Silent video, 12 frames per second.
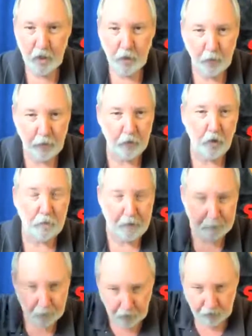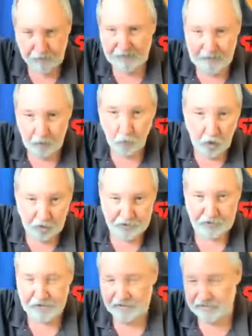where it won't be moved like in walls
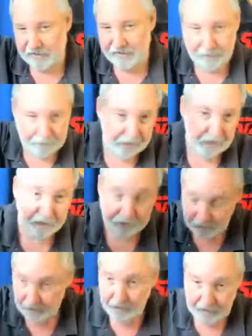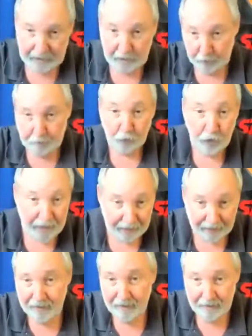and things like that because it would
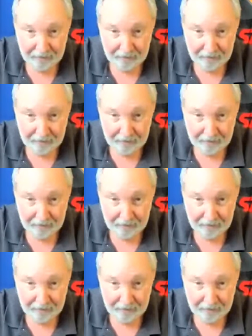break